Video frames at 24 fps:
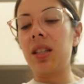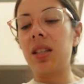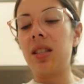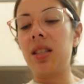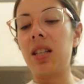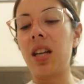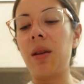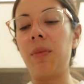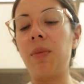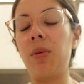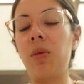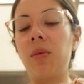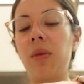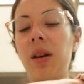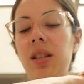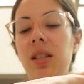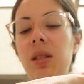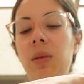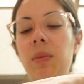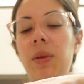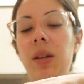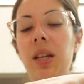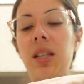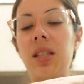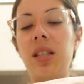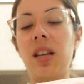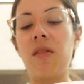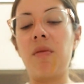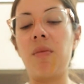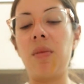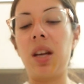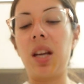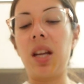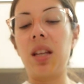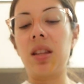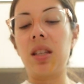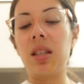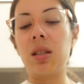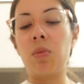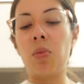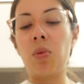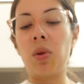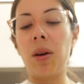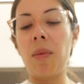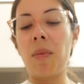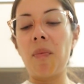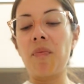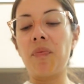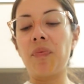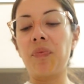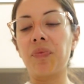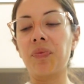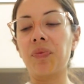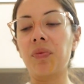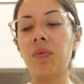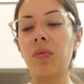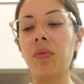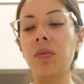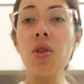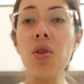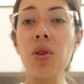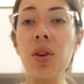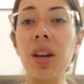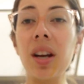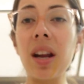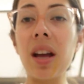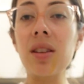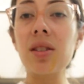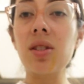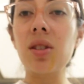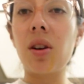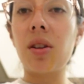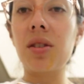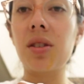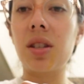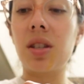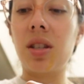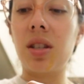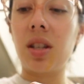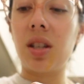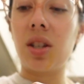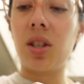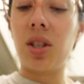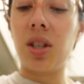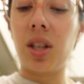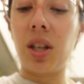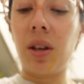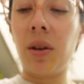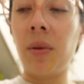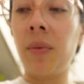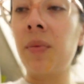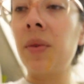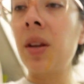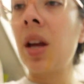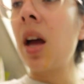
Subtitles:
Staple recipes I've made at this point. You can add salsa to this too.